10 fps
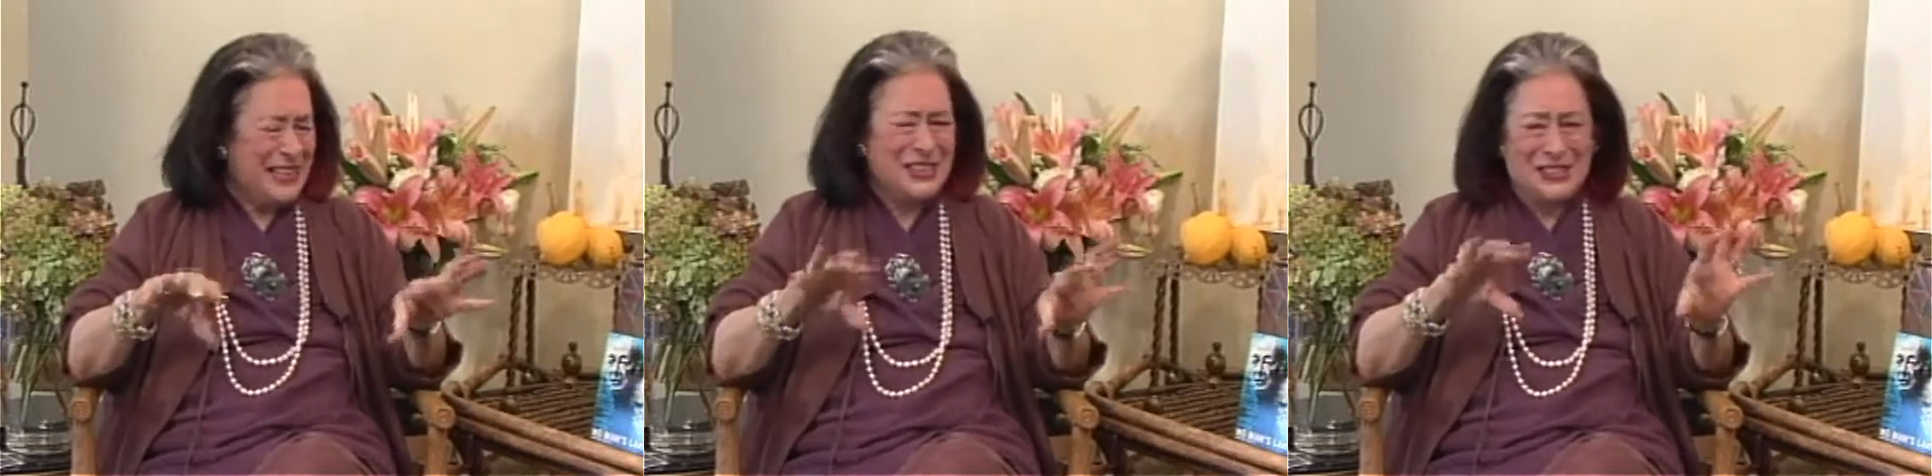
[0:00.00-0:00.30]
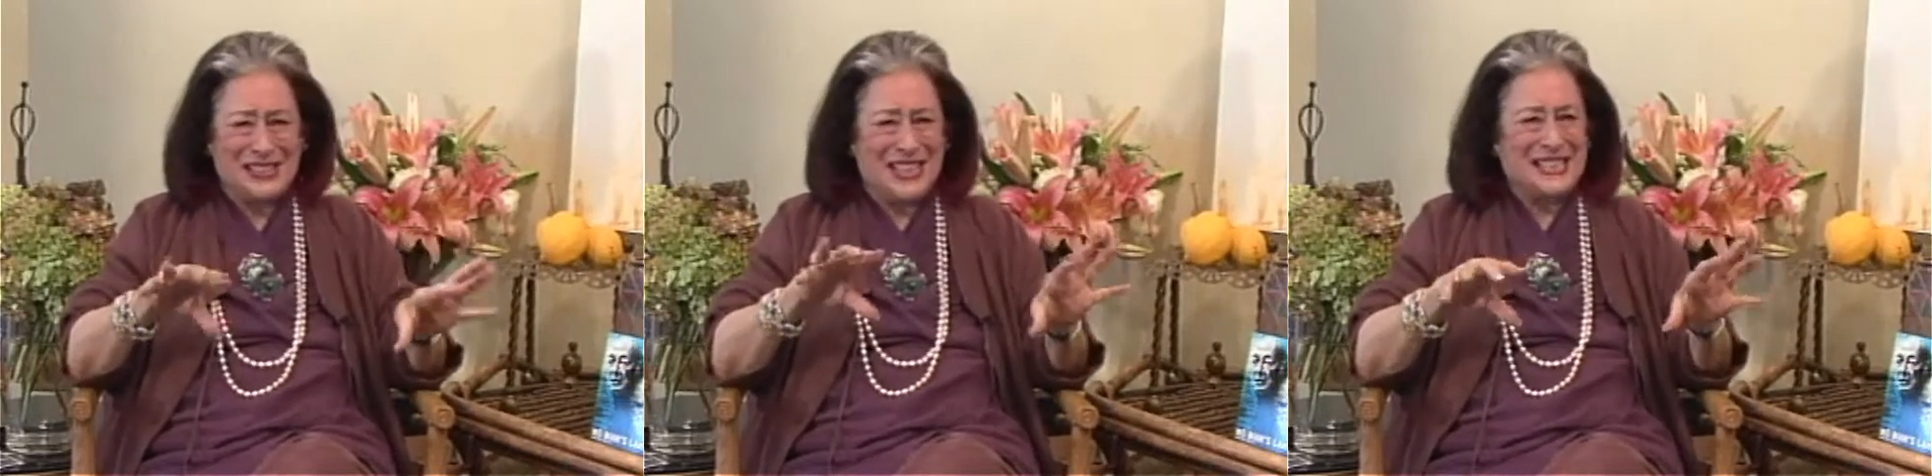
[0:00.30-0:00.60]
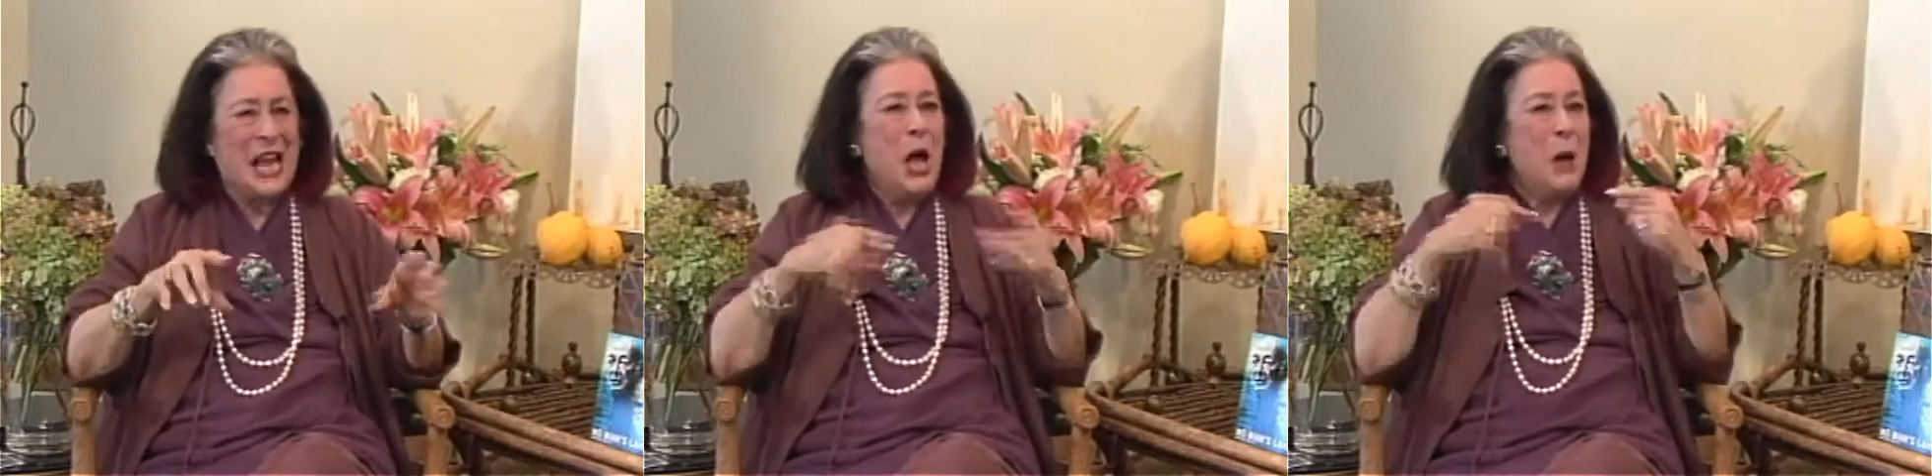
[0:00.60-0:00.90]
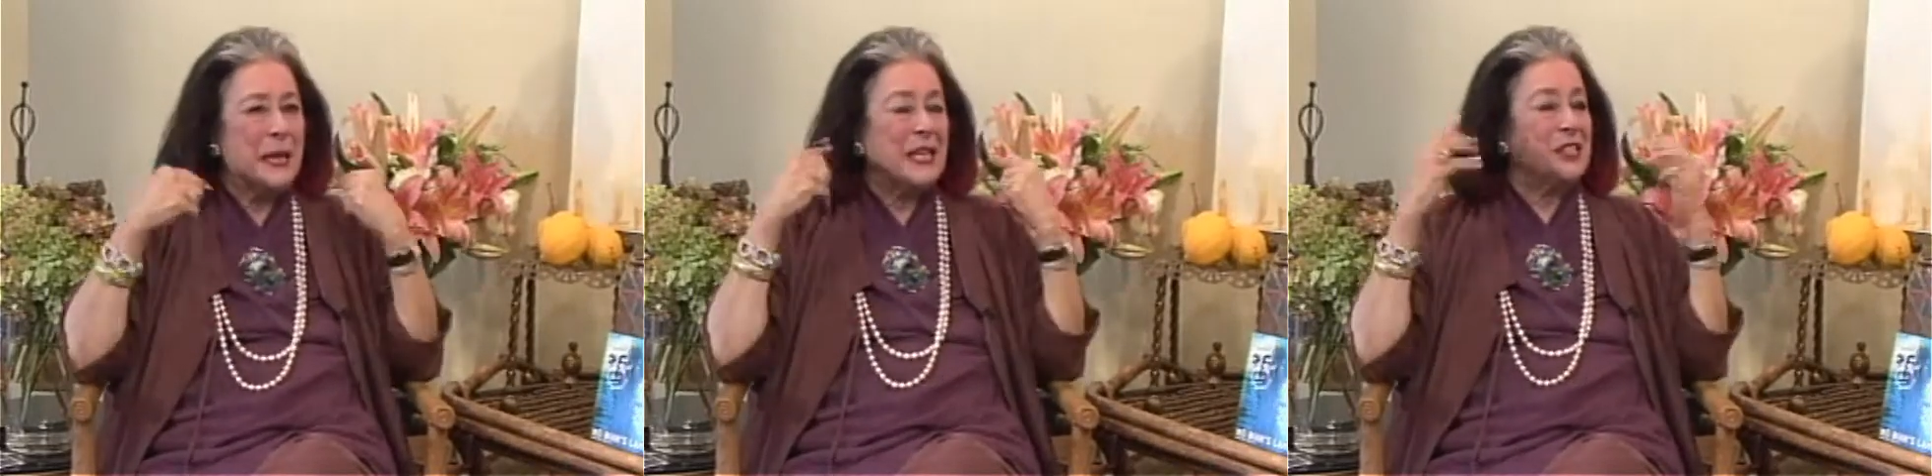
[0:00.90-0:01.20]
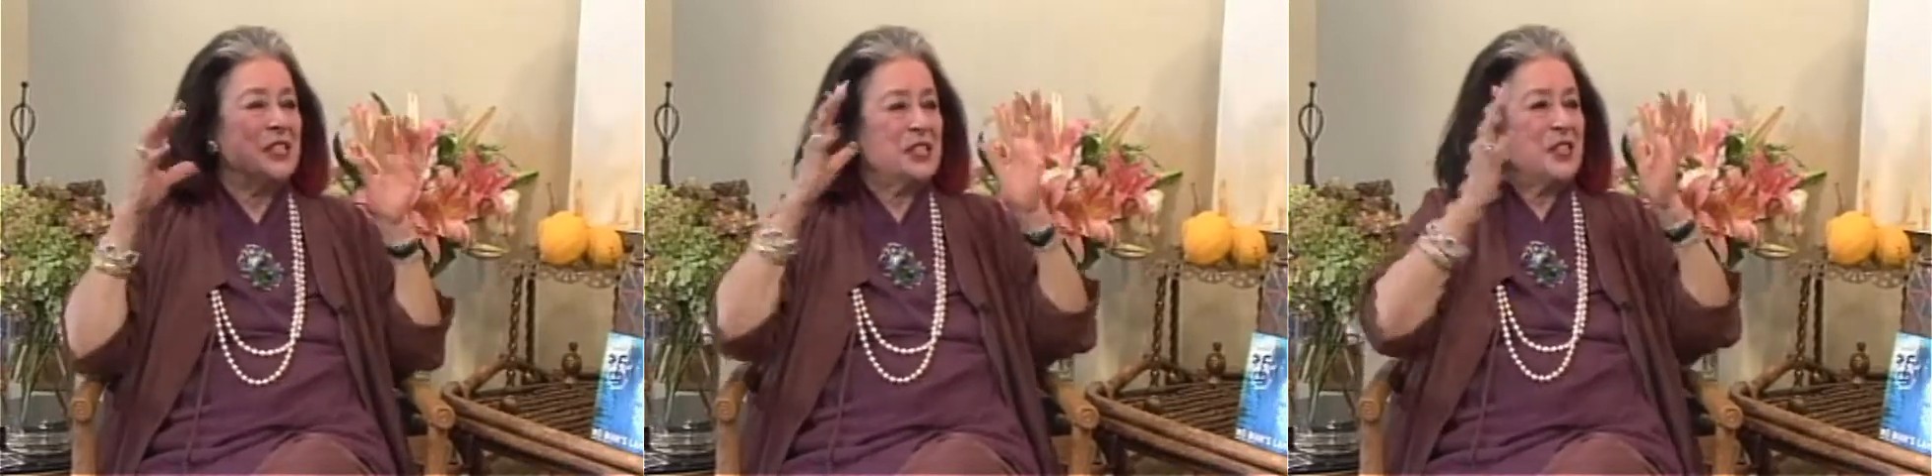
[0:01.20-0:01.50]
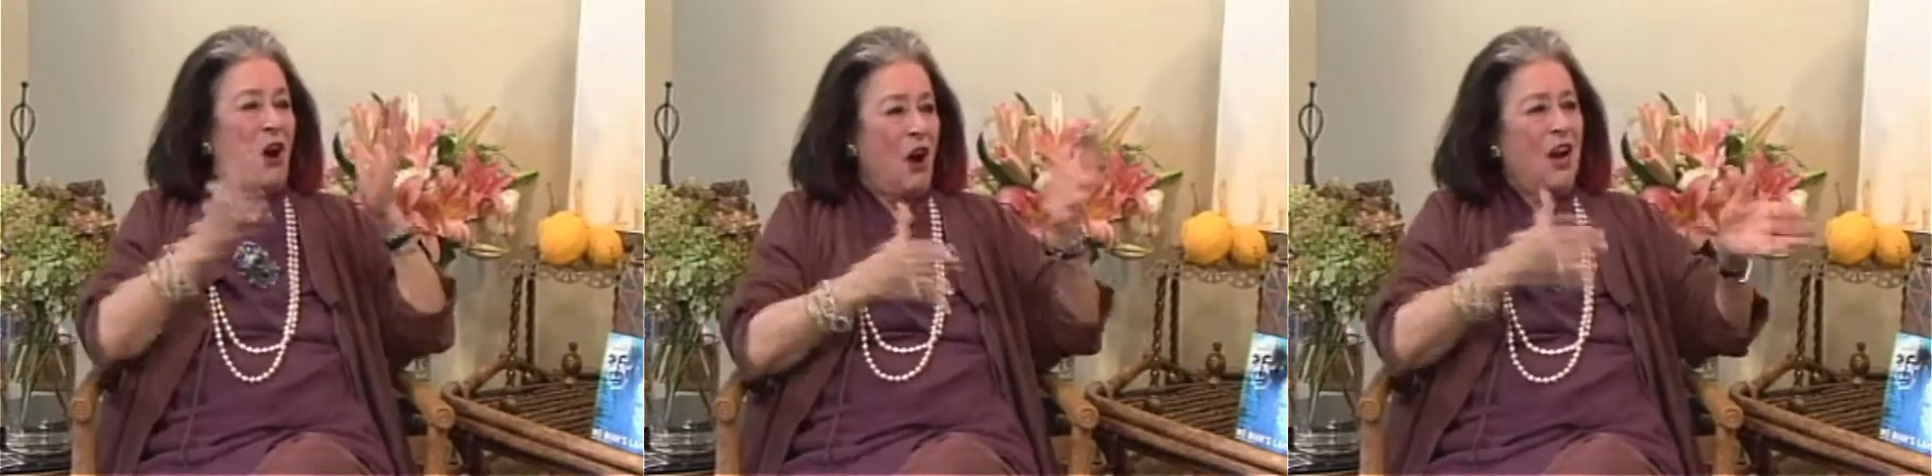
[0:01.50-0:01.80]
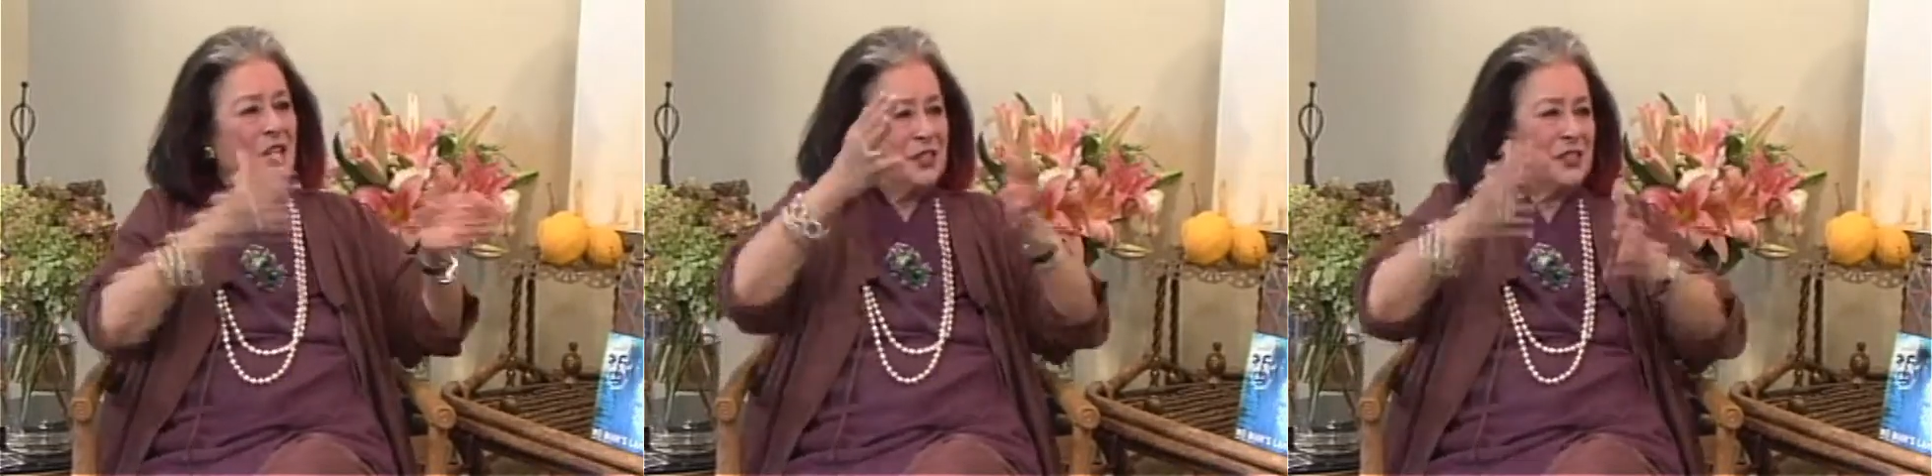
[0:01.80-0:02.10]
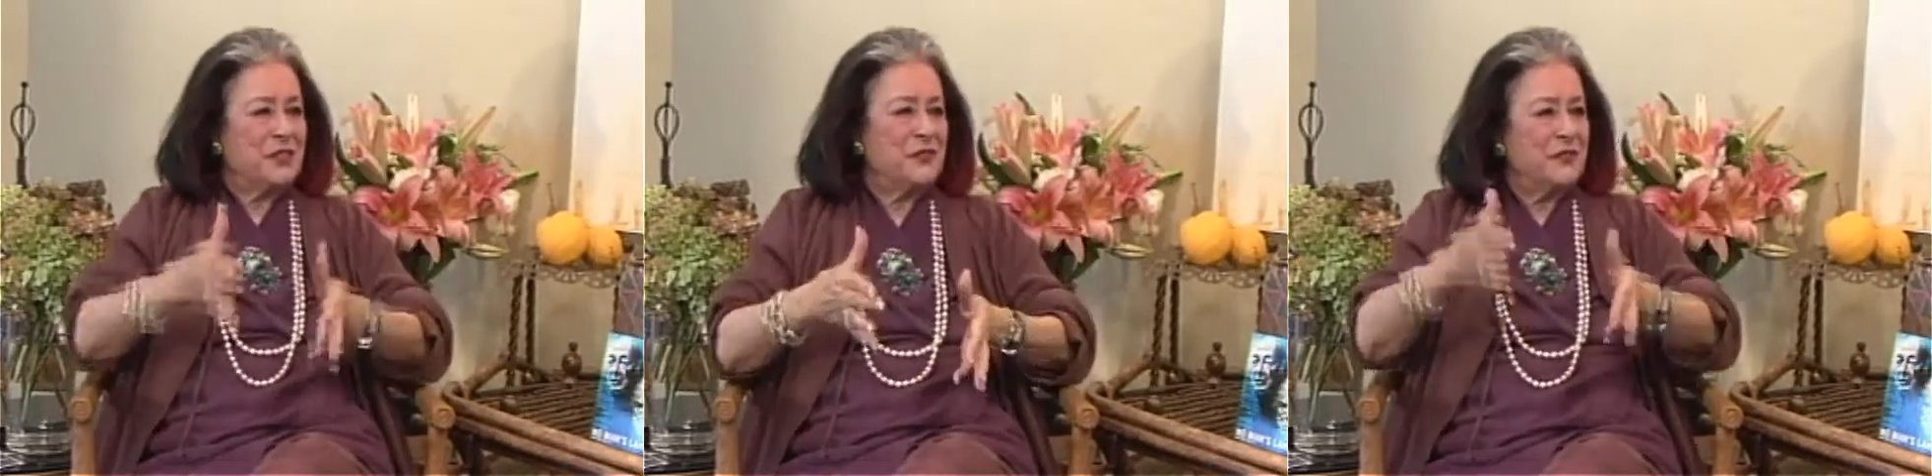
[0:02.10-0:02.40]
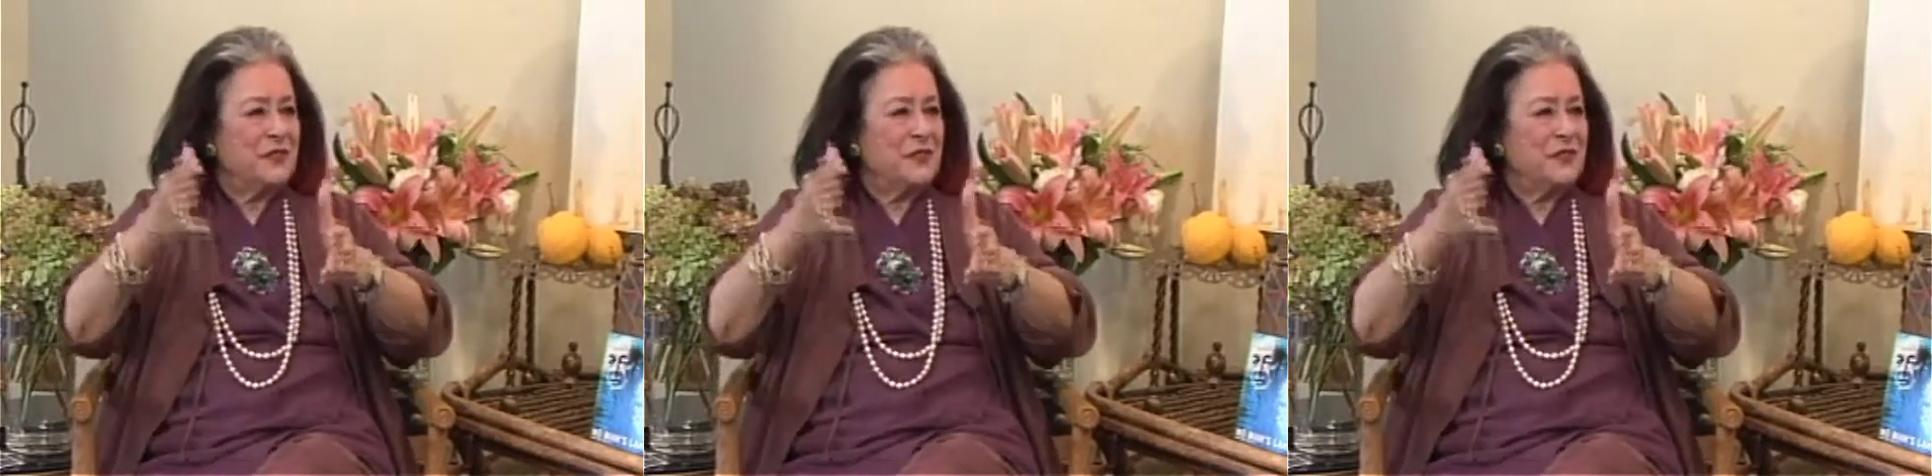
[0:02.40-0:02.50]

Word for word: agent does. Exactly. Because it's hard to de